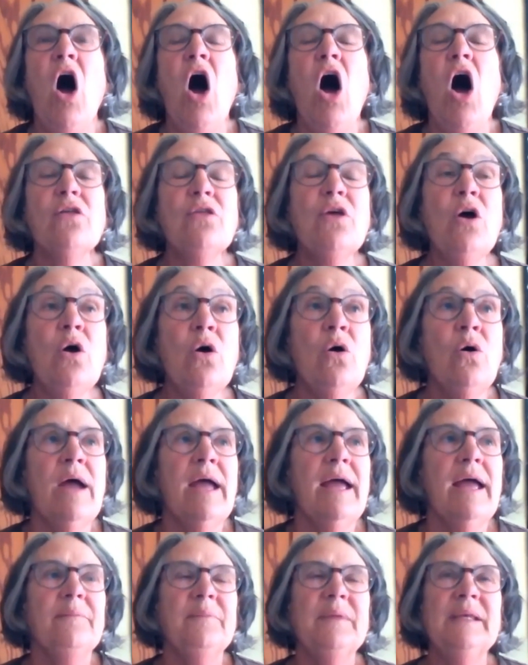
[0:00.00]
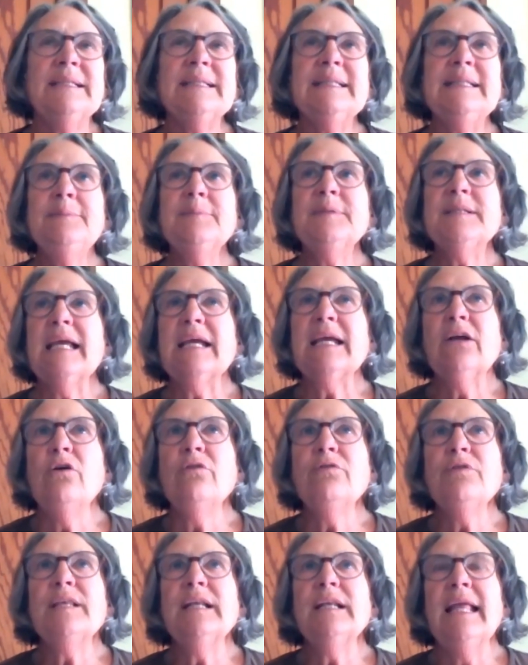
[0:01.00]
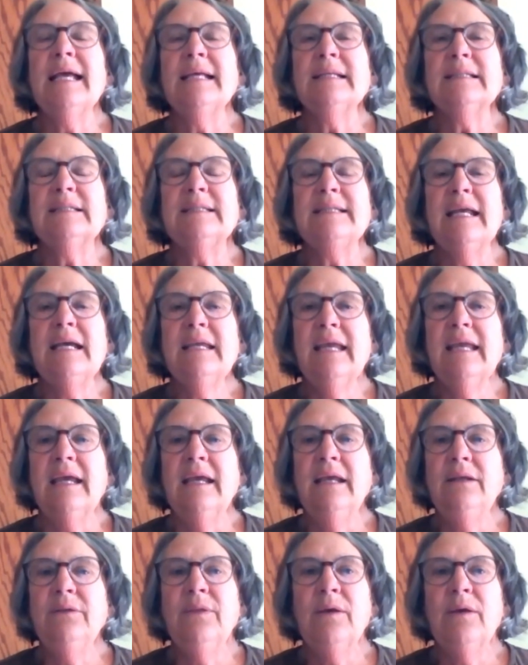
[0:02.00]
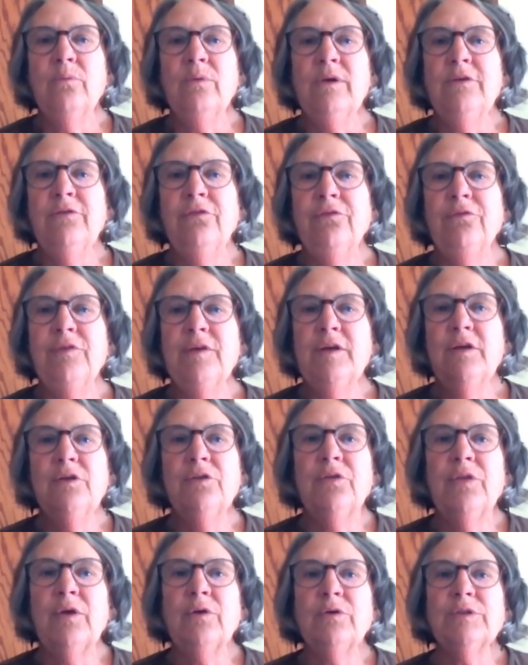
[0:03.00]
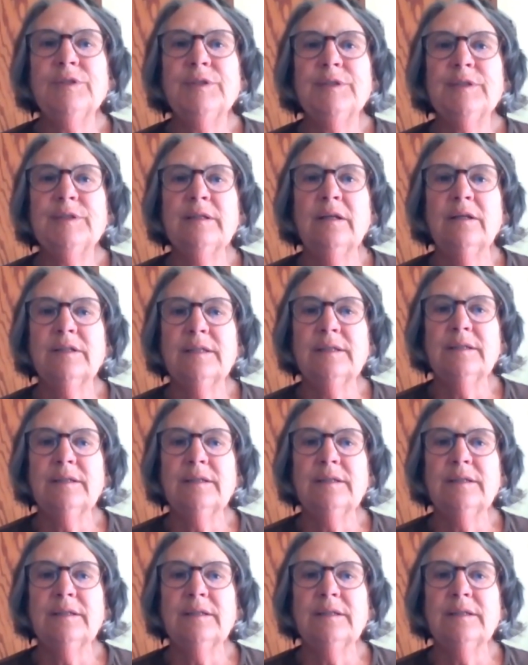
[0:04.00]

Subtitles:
Although it seems like over the last decade that we've filled those